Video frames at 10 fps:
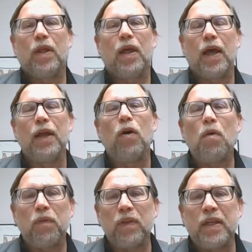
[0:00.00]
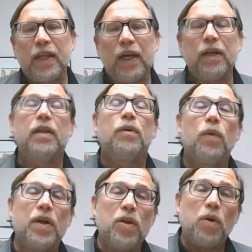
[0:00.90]
And hopefully then
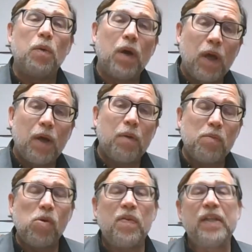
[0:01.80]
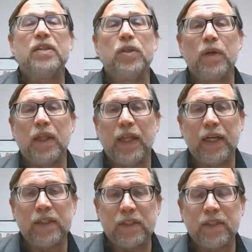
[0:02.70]
when you move into doing things